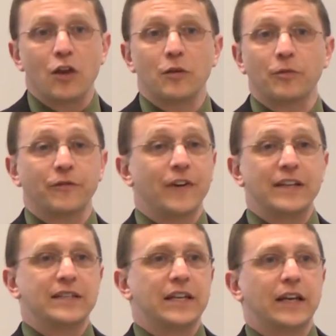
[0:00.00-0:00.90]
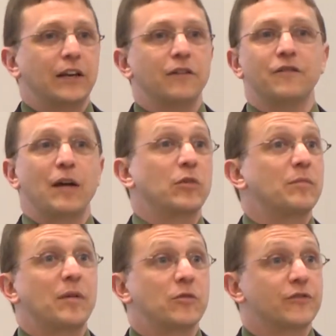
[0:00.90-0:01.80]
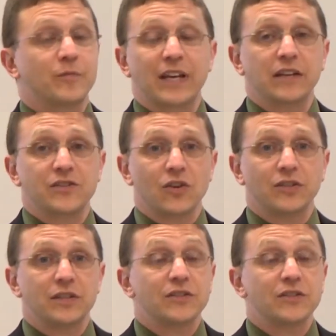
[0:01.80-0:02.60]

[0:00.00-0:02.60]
They're preventing family members from getting assaulted.